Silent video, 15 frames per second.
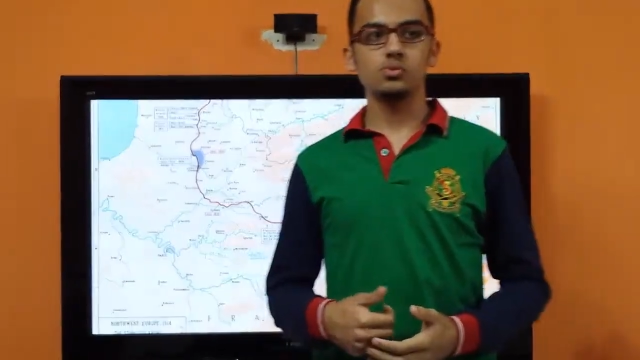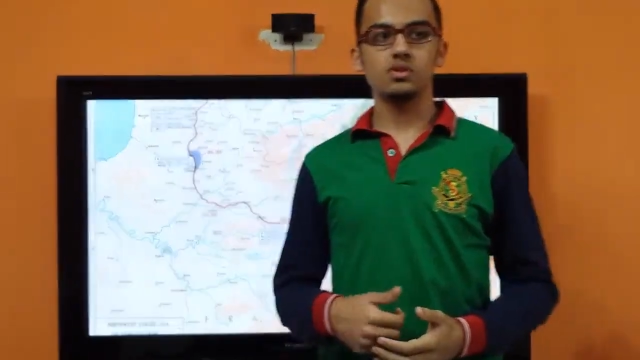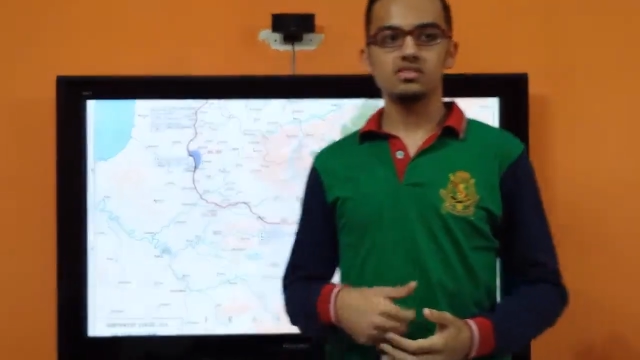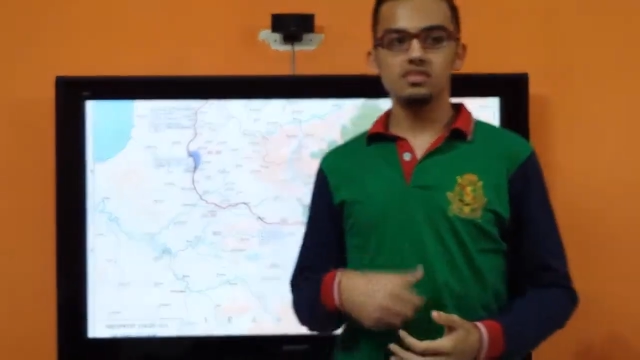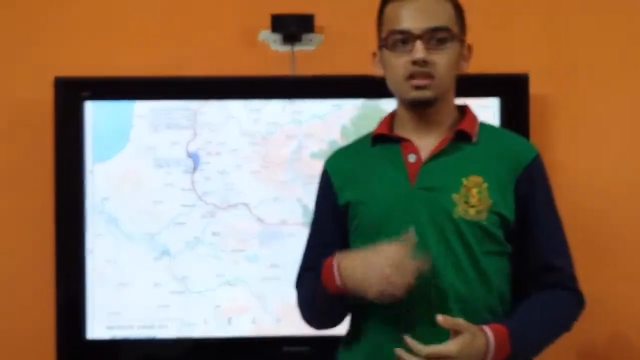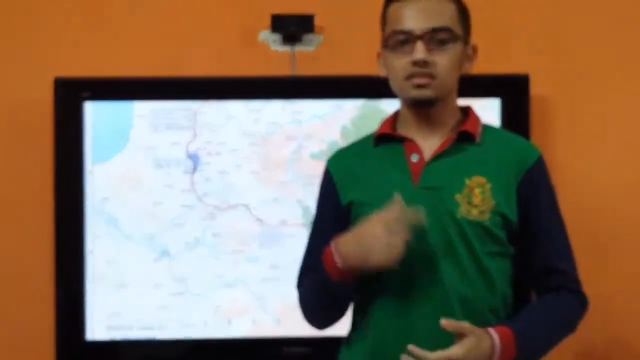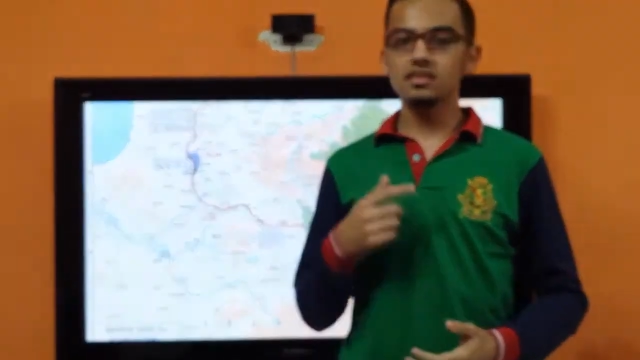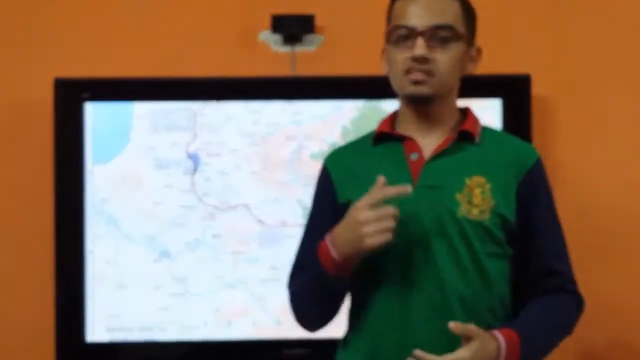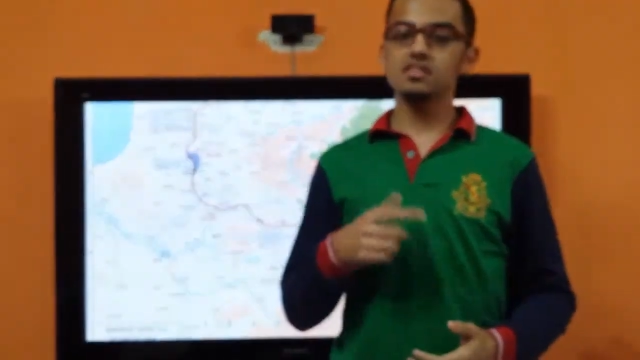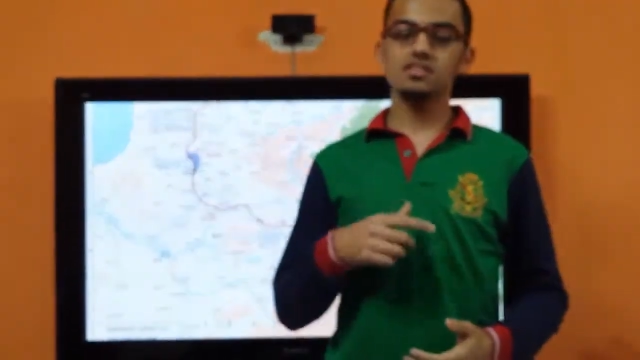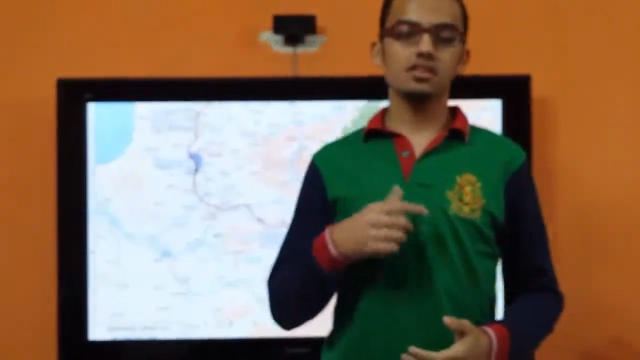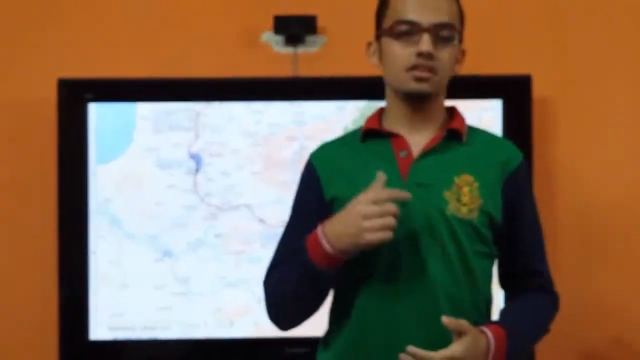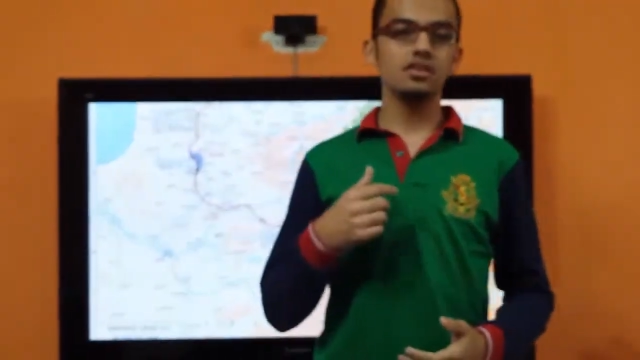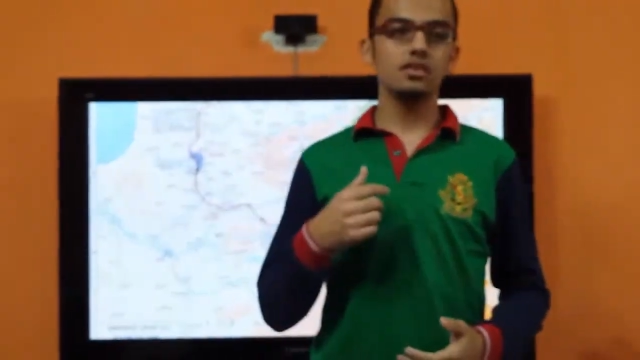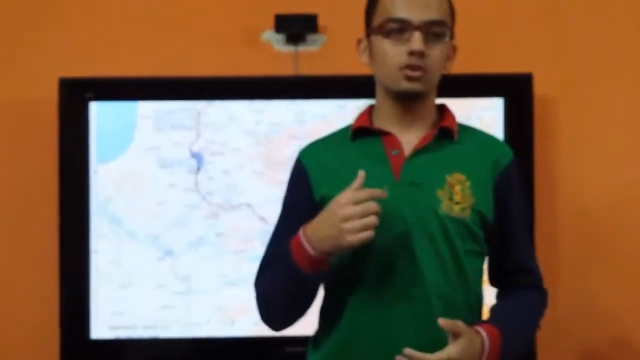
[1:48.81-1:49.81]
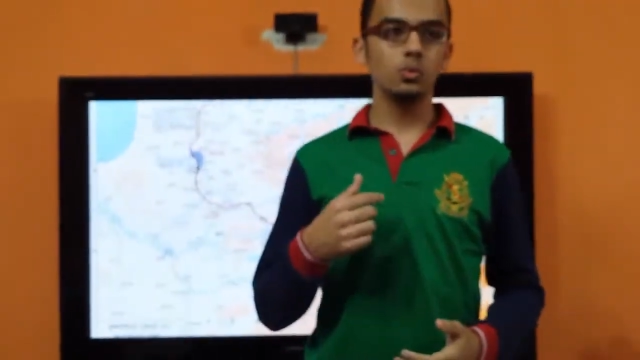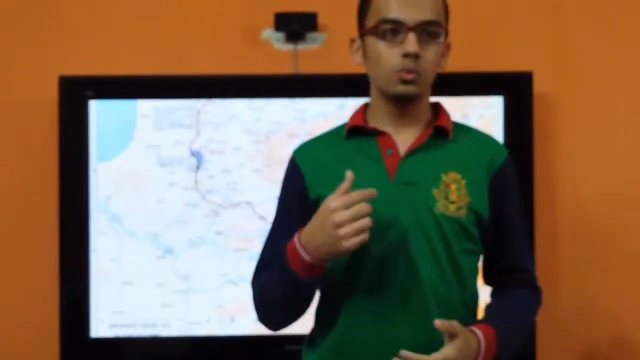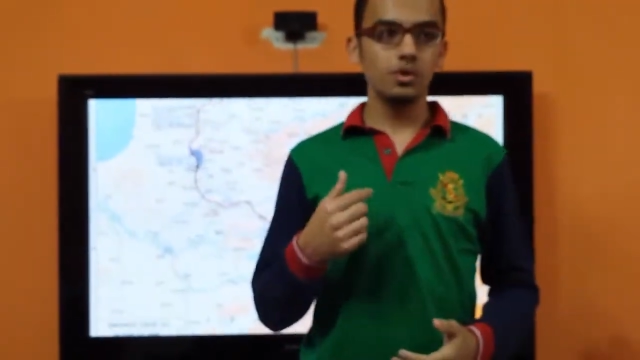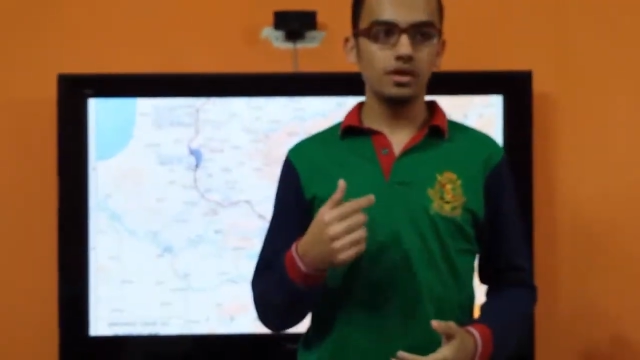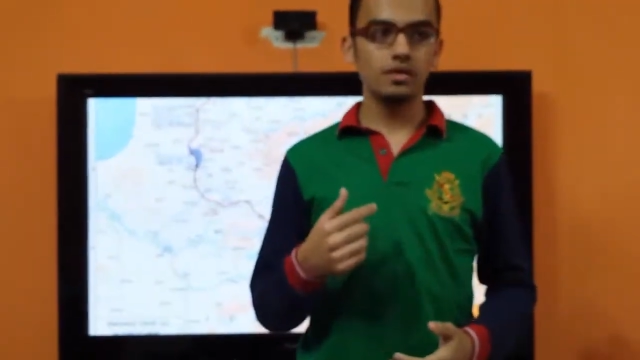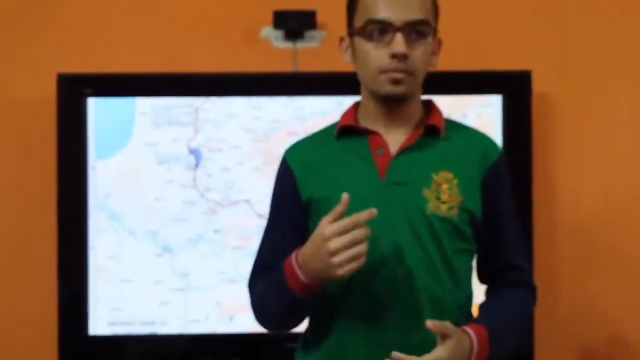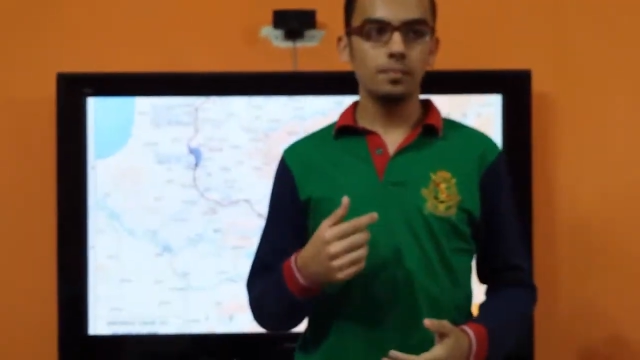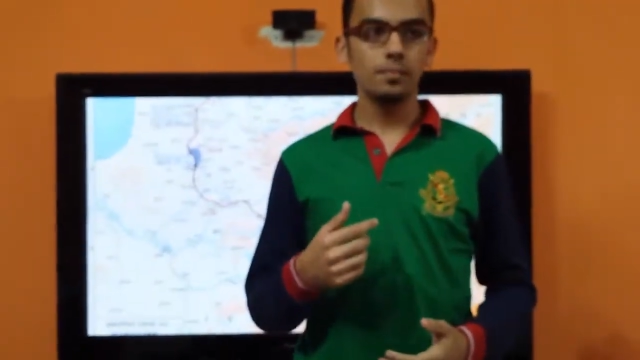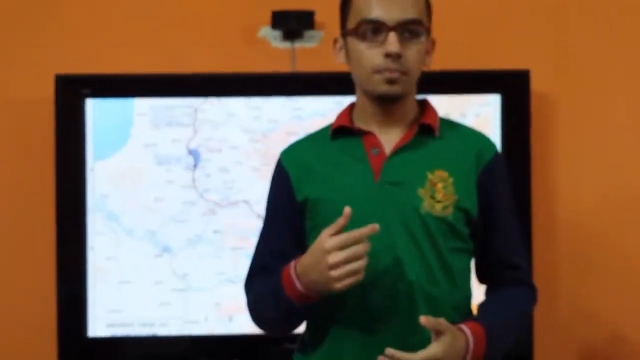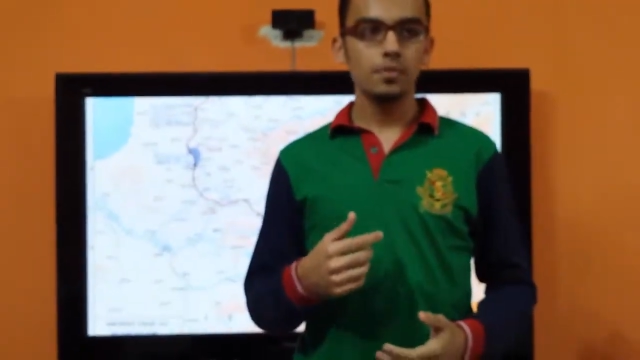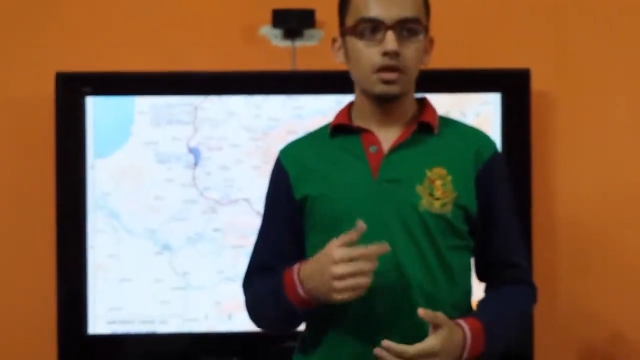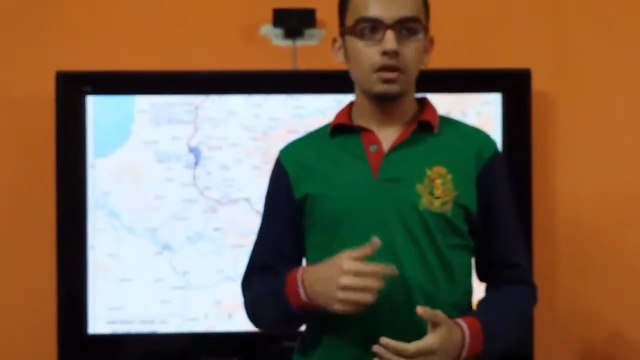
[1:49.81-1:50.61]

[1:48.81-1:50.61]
was not necessarily to win,